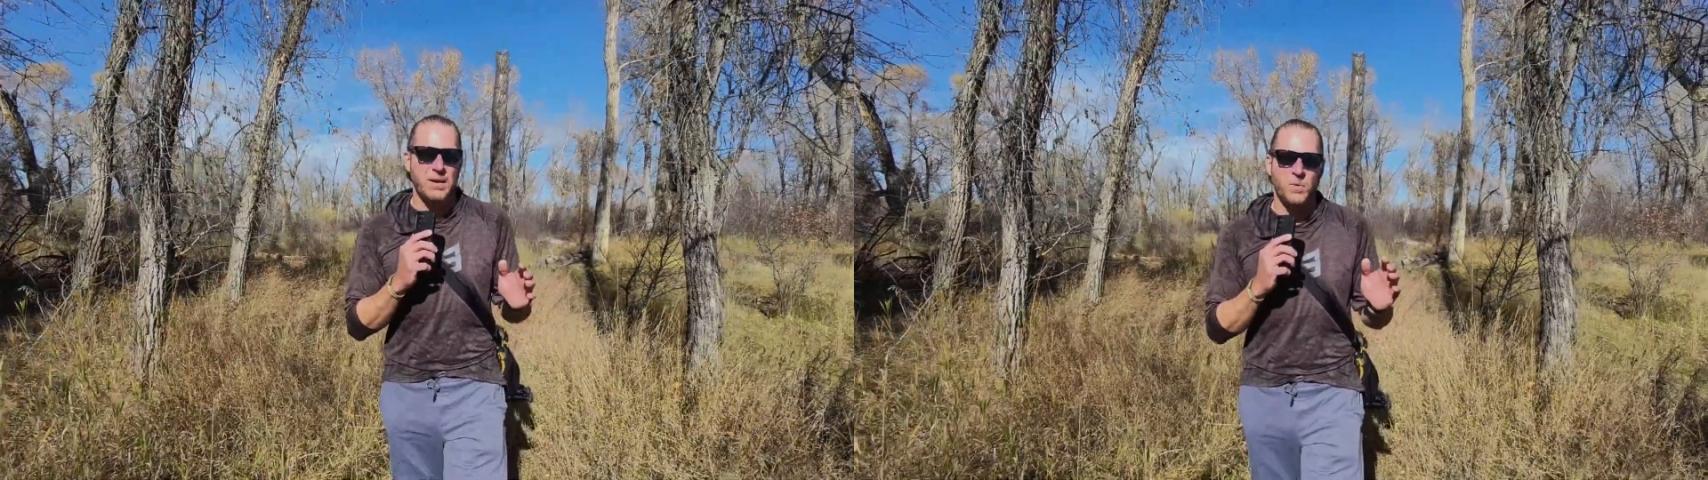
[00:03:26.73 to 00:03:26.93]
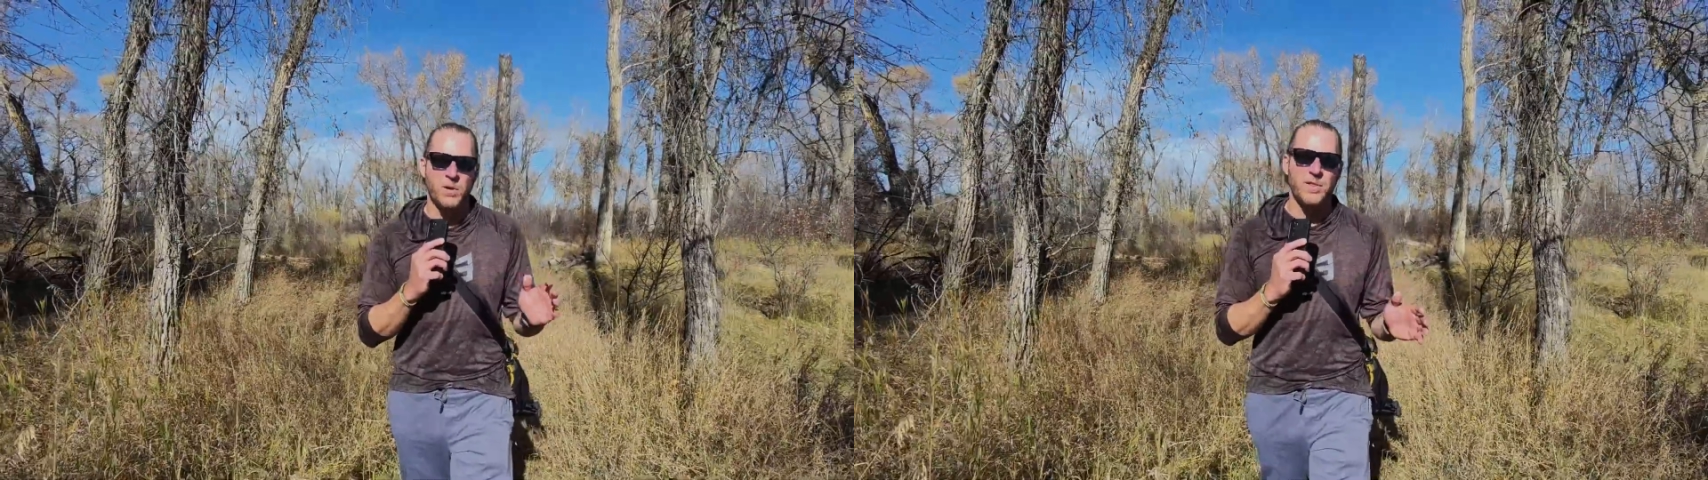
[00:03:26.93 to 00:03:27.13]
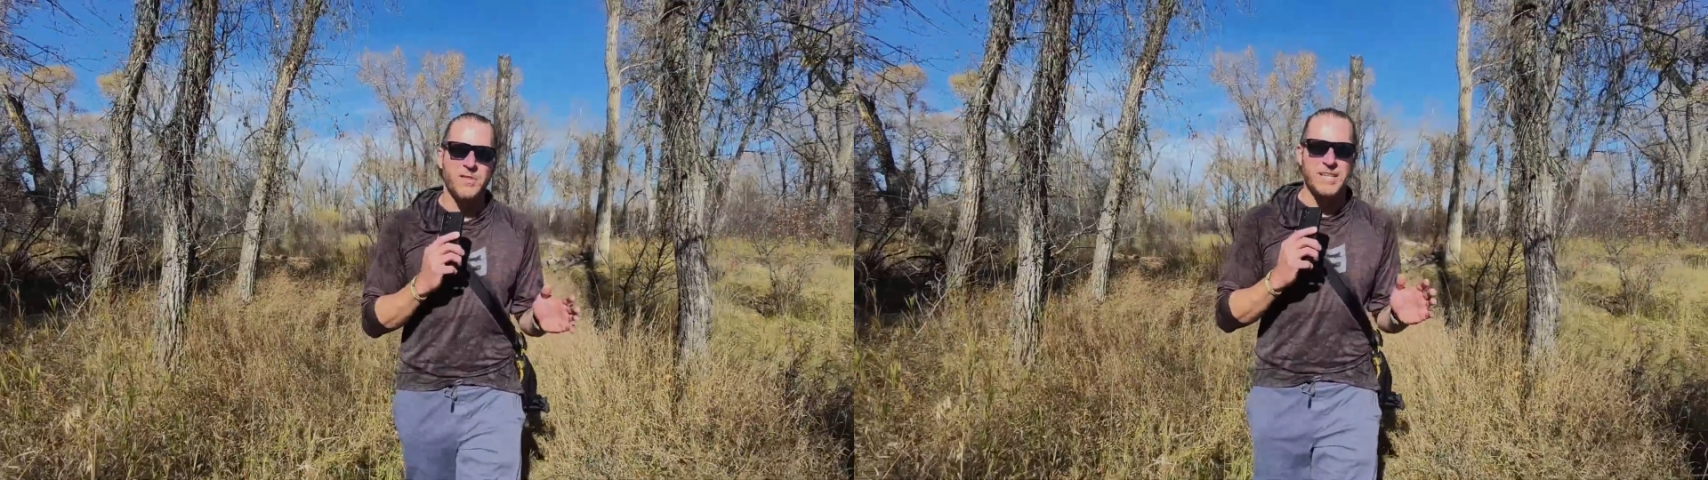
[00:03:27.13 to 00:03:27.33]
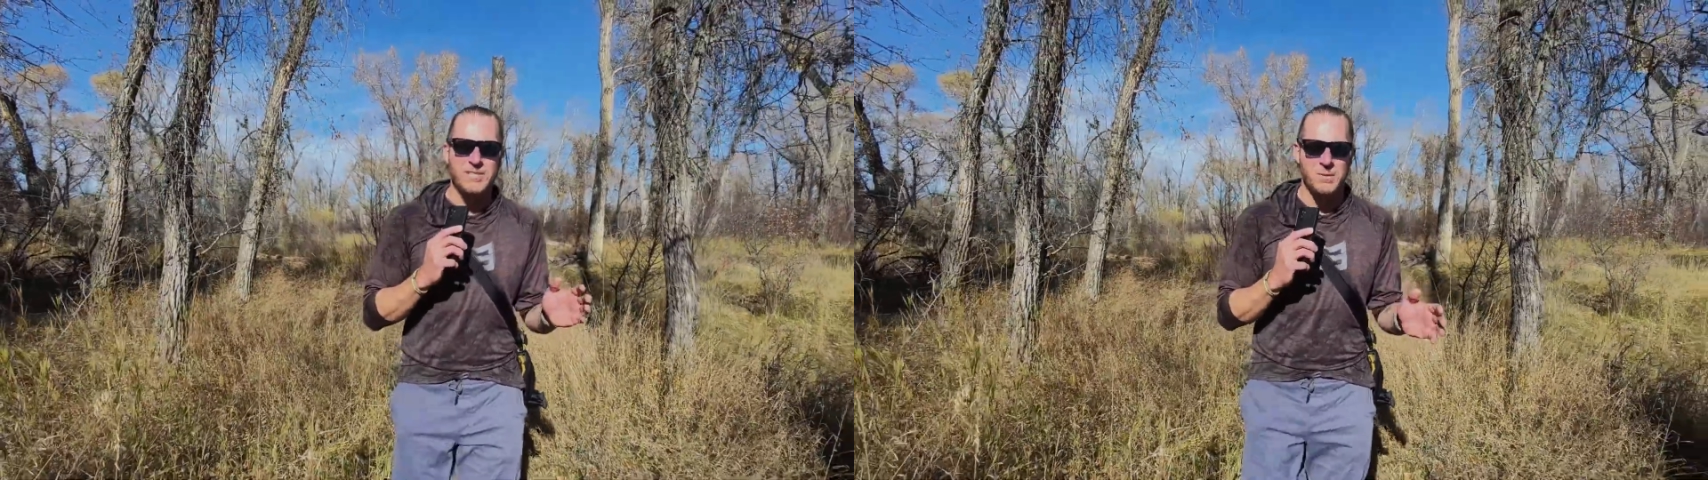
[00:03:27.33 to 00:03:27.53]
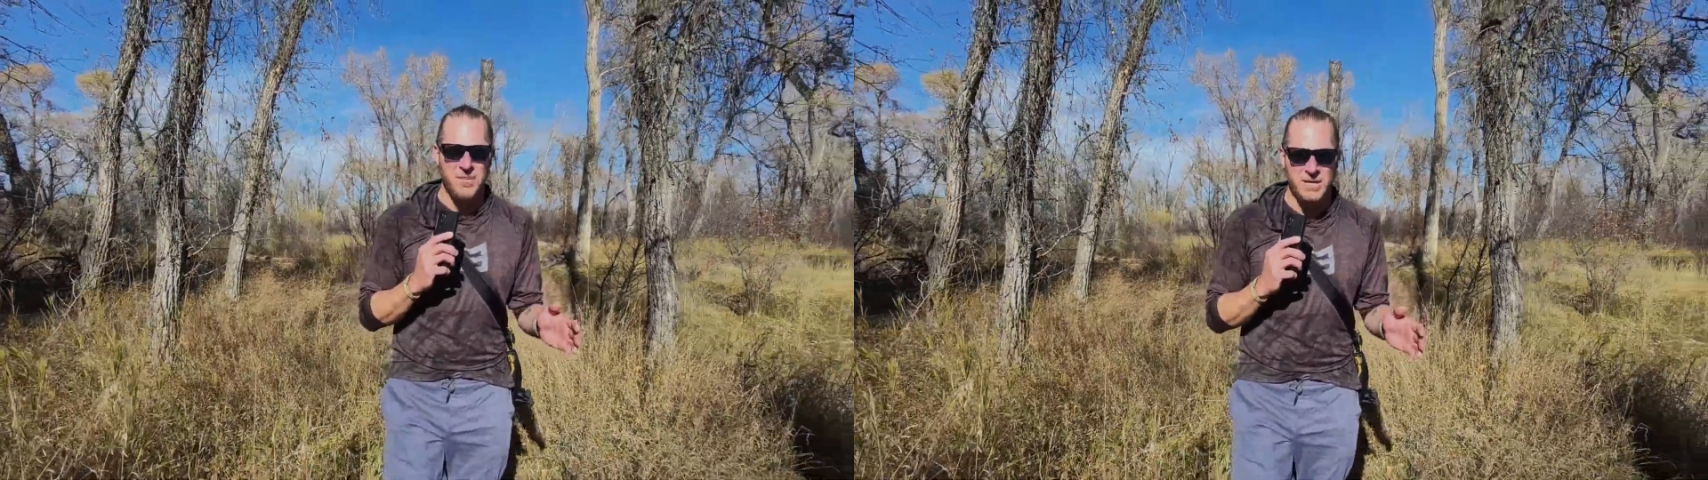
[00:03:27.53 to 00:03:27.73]
Now, one of the
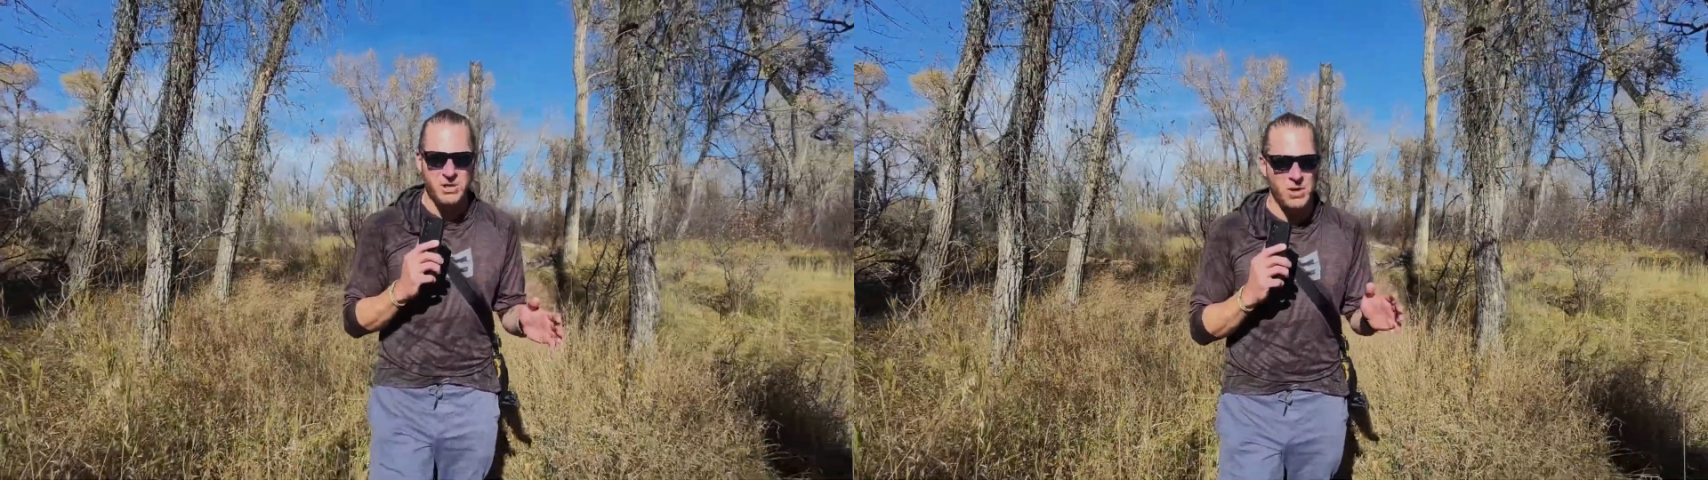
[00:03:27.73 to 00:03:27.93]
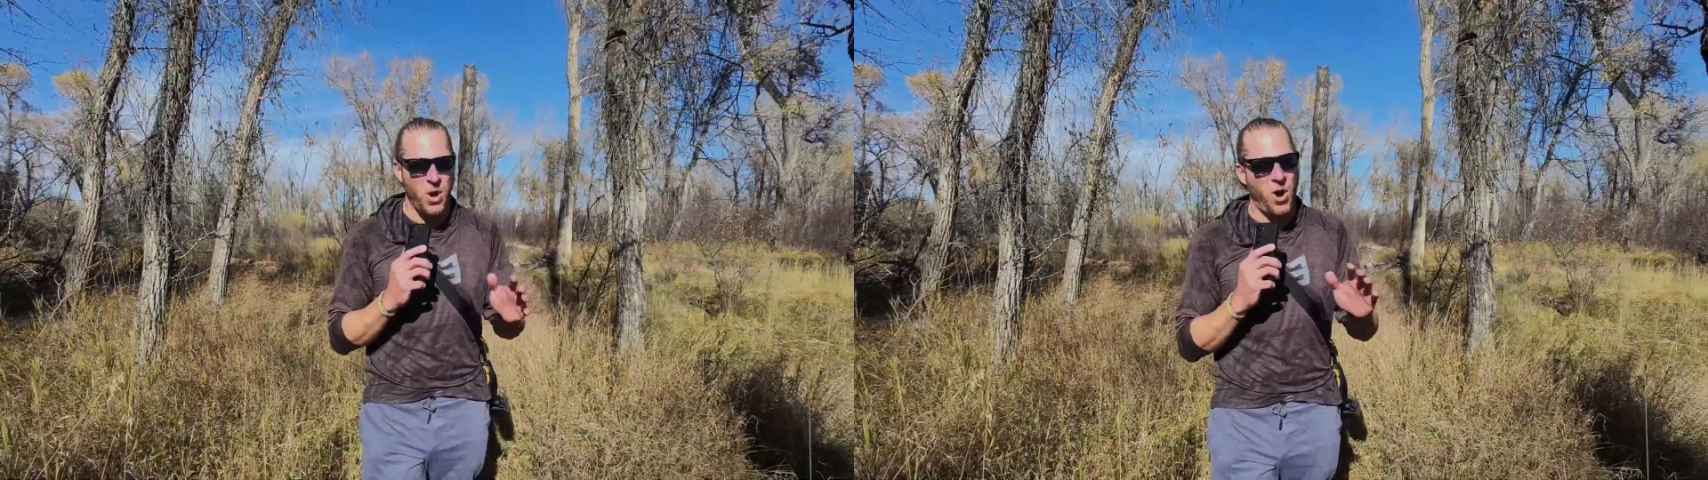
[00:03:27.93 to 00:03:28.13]
things to mention,